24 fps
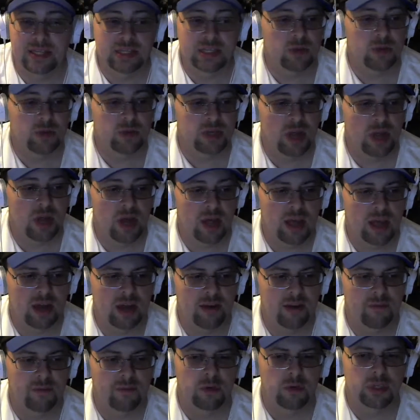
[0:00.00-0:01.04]
was kind
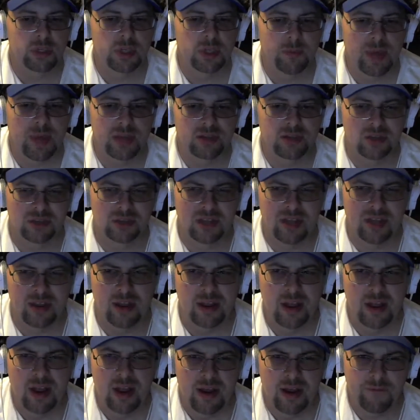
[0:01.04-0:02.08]
of loosely based on the
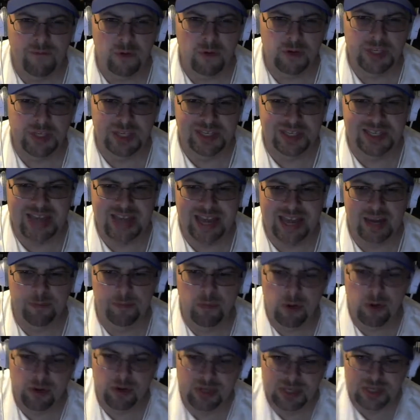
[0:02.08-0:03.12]
first and second
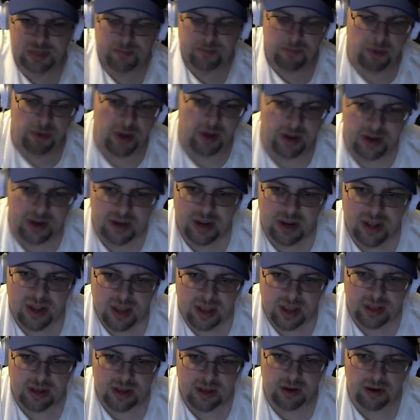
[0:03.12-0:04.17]
books, but
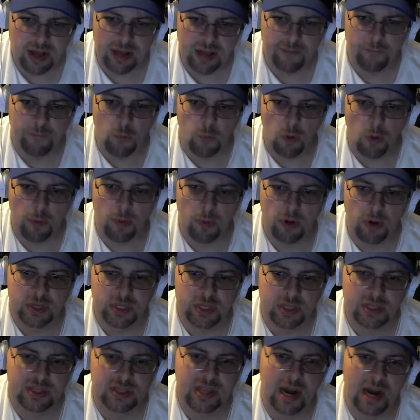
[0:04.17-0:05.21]
there are like 4 books
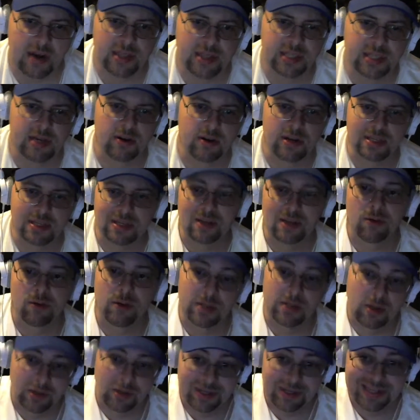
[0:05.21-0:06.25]
in the entire series,
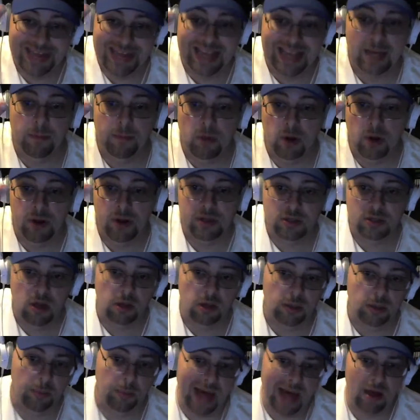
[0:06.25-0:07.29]
and the second book is
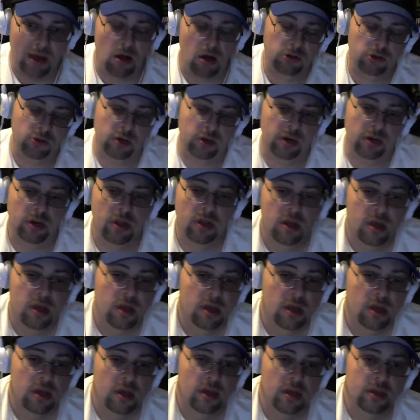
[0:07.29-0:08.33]
called The Black Cauldron.
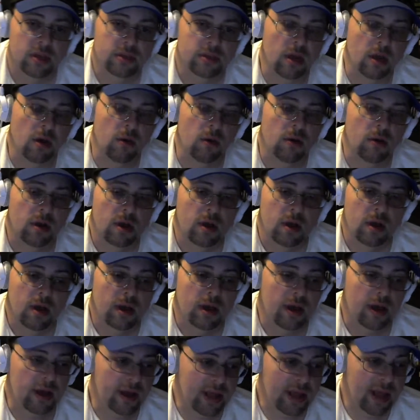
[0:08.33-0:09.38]
So,
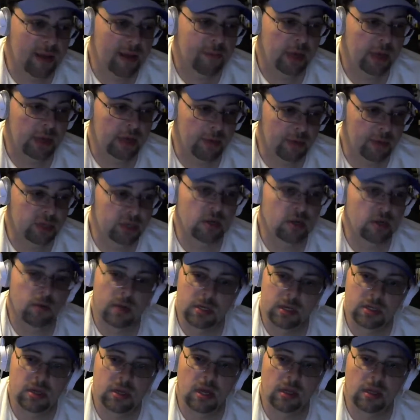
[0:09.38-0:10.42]
my number 2
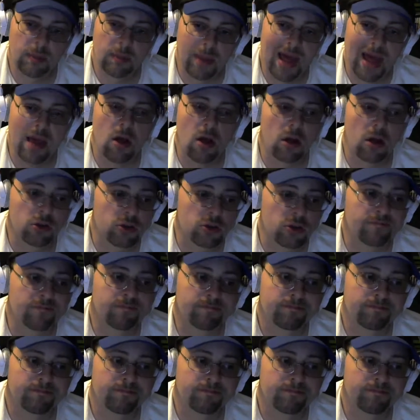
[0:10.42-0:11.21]
is The Black Cauldron.